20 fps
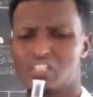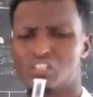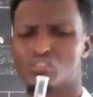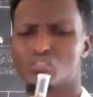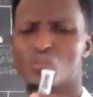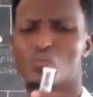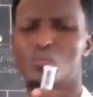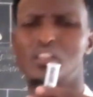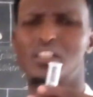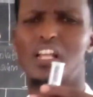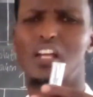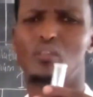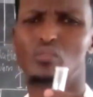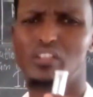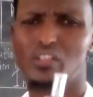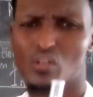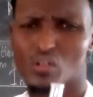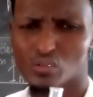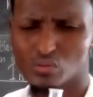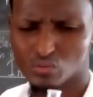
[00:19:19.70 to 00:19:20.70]
So what are we
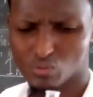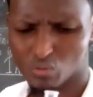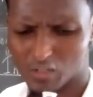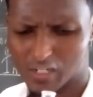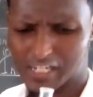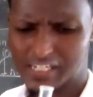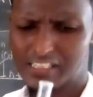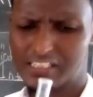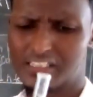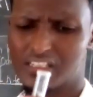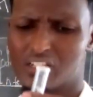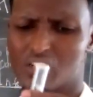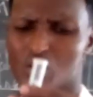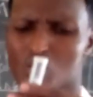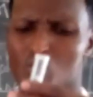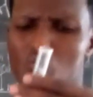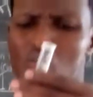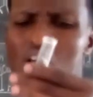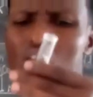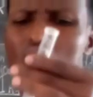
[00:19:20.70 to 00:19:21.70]
going to write?
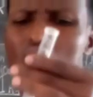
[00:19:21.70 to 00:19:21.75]
We are